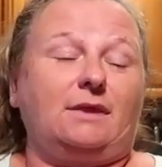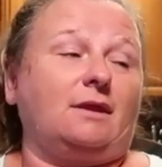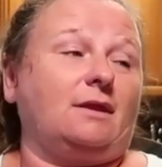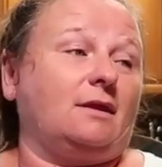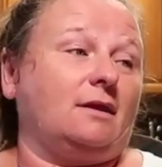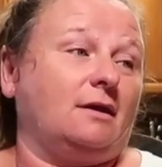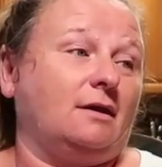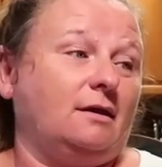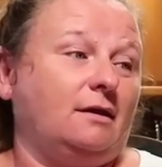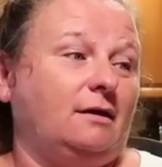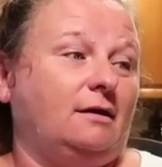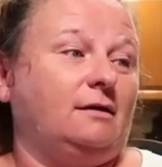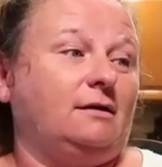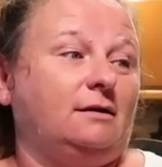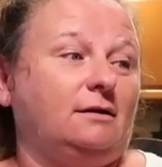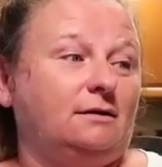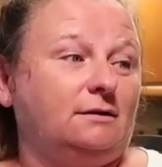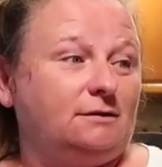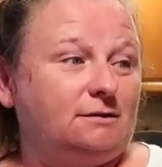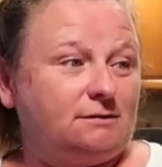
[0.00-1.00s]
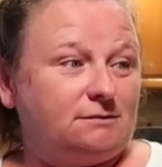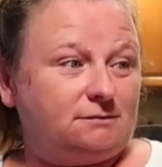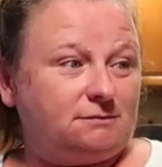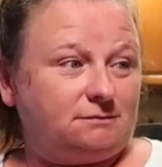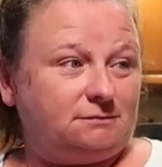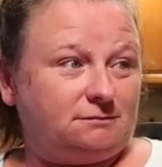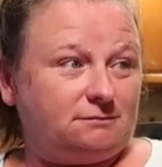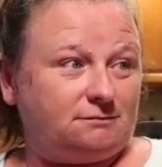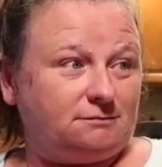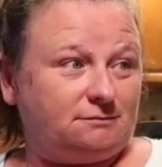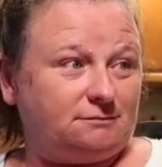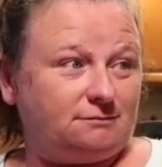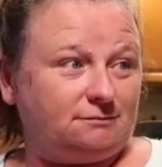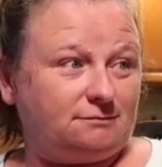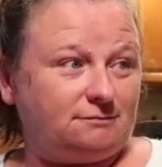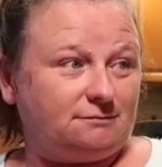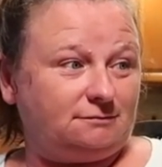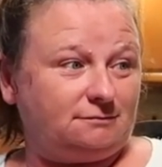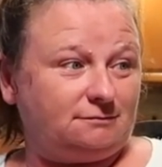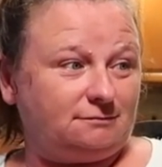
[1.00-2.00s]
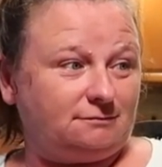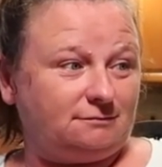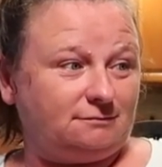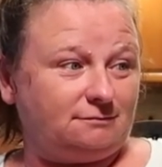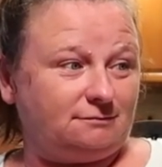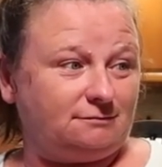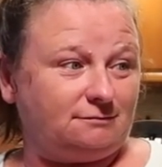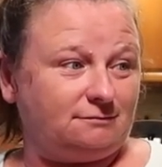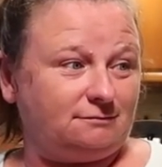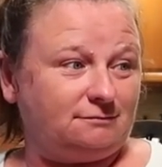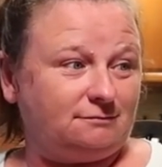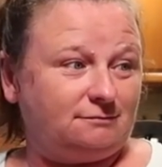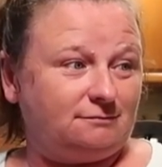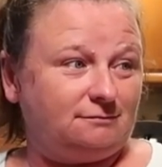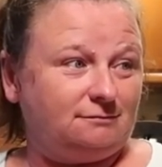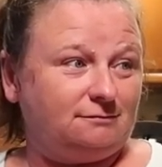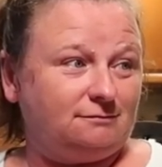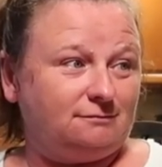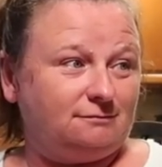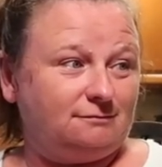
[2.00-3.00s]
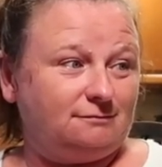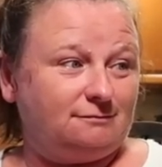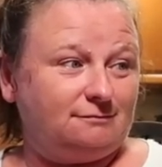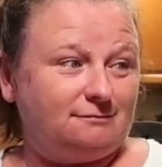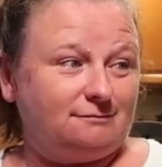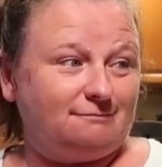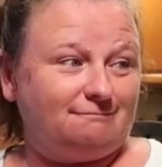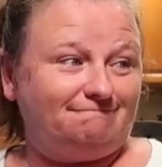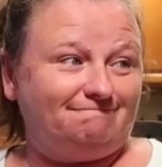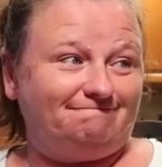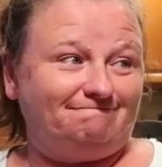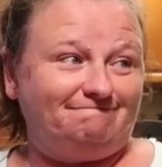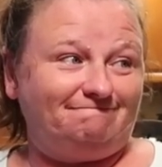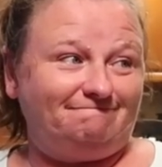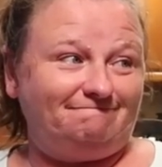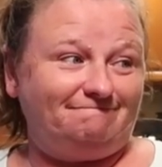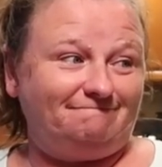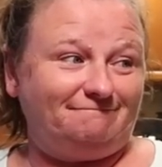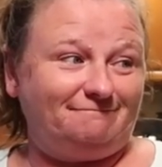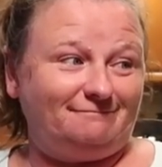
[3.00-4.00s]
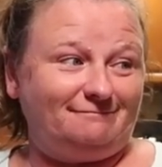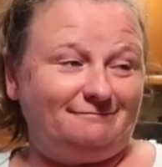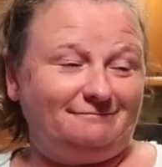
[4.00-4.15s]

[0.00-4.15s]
The person shown says nothing.